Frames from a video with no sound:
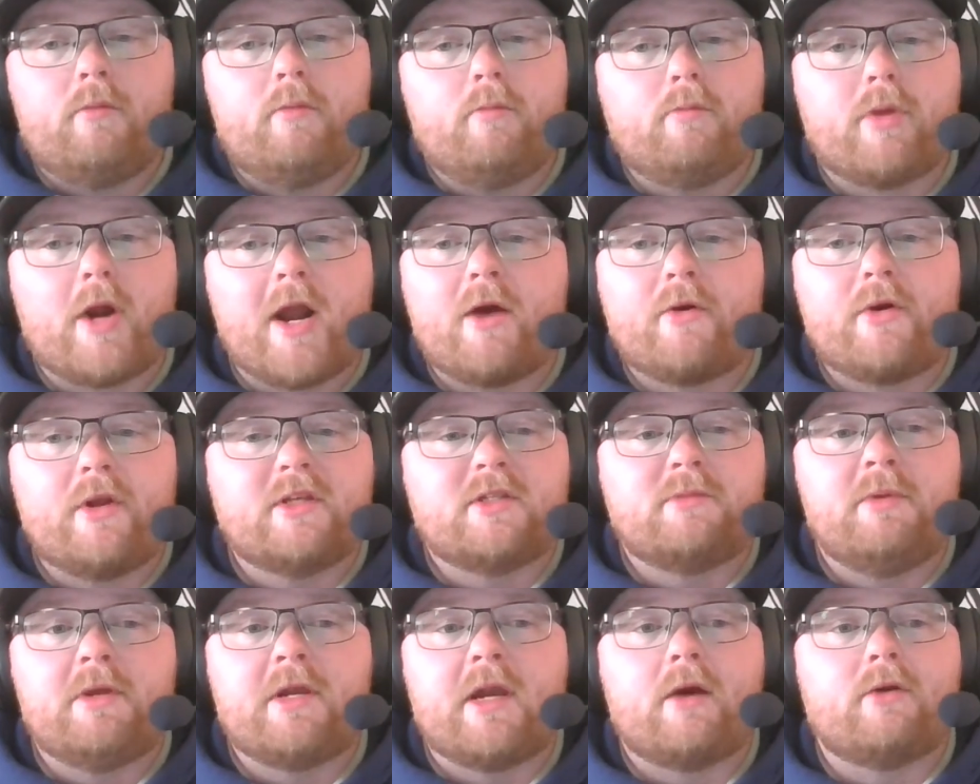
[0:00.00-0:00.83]
Brown
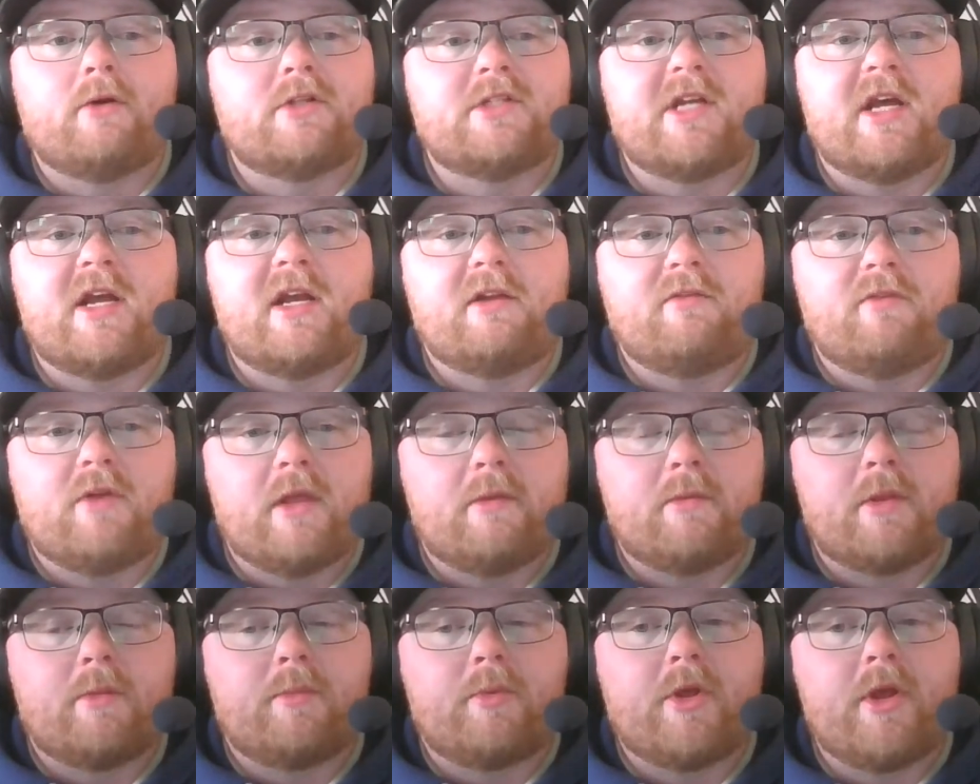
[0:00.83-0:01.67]
has been outstanding for them
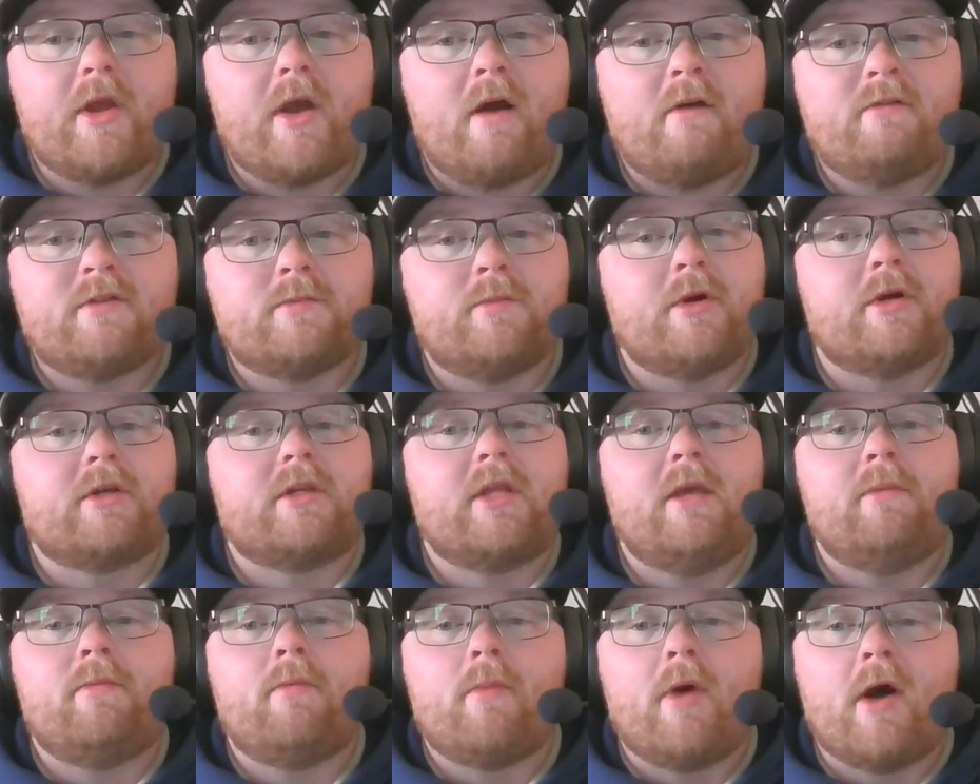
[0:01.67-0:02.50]
in the playoffs, but
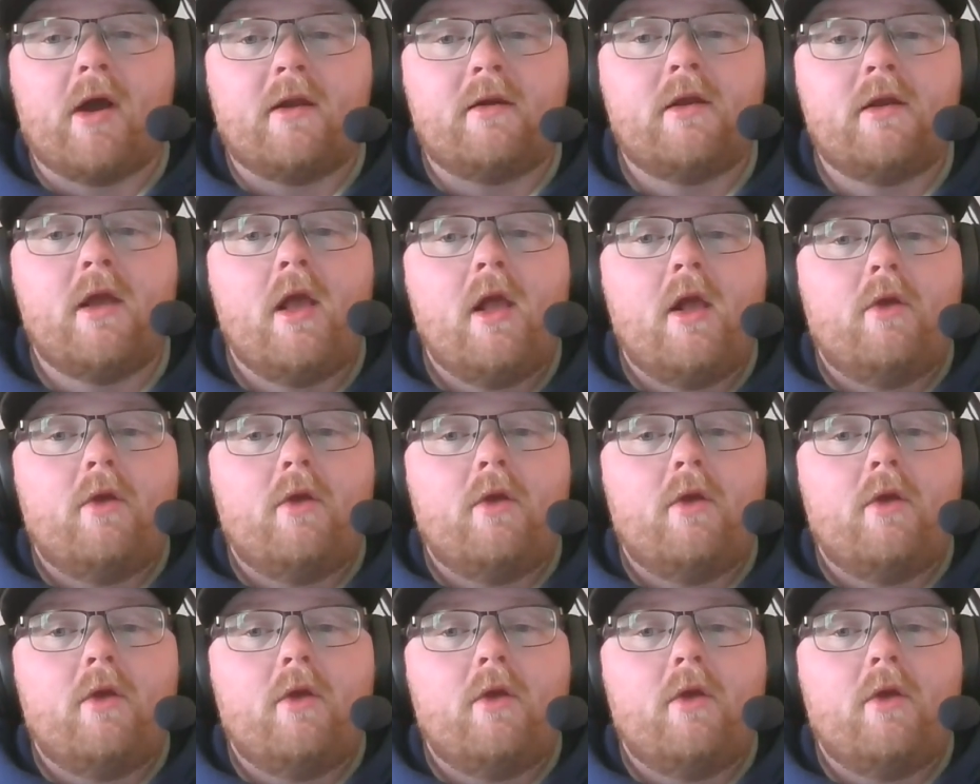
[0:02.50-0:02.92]
keep in mind,